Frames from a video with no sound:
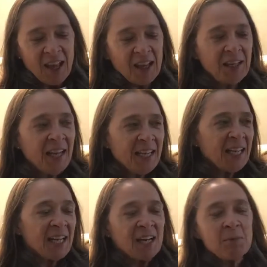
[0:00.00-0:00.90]
And I
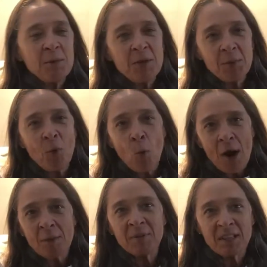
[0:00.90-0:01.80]
get it. I mean, people
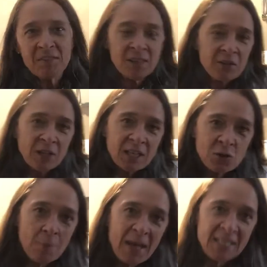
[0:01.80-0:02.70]
want to believe that their kids
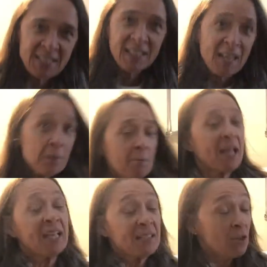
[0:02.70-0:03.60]
are amazing. Like, my
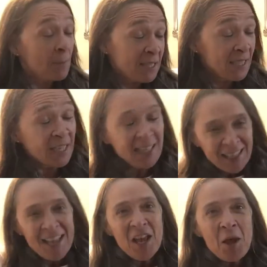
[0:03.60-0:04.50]
kids are amazing, I think.
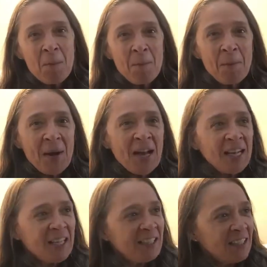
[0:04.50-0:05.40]

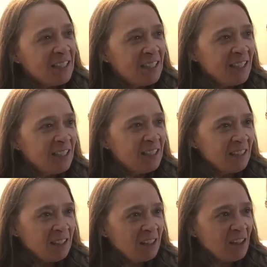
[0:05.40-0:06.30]
But
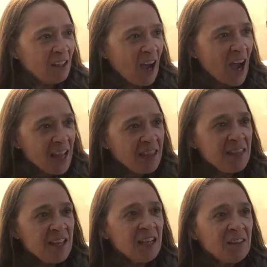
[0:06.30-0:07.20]
I
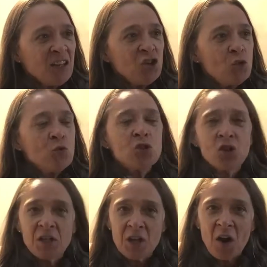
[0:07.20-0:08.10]
think that you
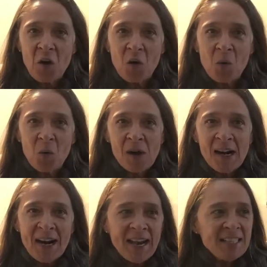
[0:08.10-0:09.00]
should know.
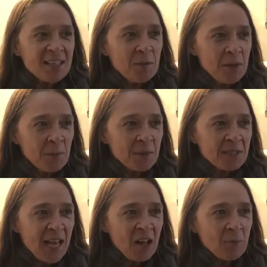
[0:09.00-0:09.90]
And some people
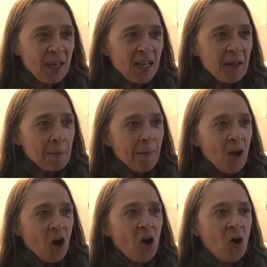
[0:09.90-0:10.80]
tell me,
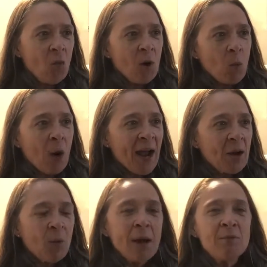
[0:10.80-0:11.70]
oh, well,
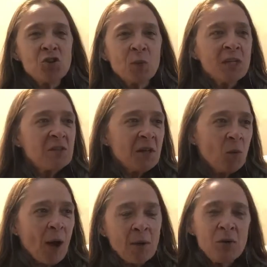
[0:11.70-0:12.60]
why would you want to do that?
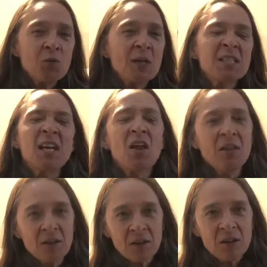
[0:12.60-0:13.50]
Why would you want to tell
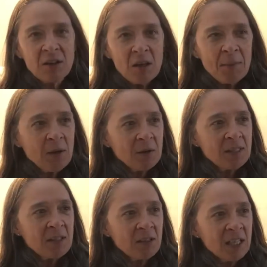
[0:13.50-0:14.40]
their parents
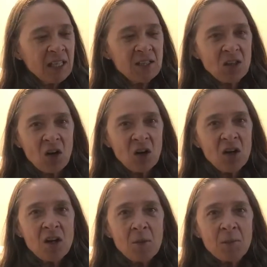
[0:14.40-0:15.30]
that their kids are
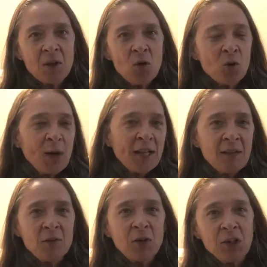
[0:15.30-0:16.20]
below grade
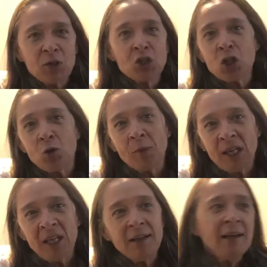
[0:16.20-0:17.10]
level? You're so
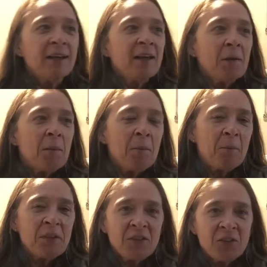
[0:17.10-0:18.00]
mean.
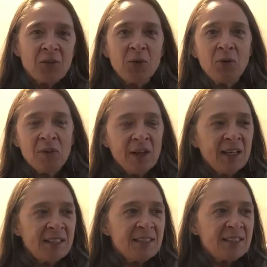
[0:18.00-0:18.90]
But the truth
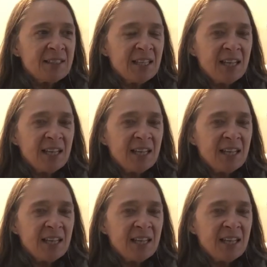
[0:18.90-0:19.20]
is,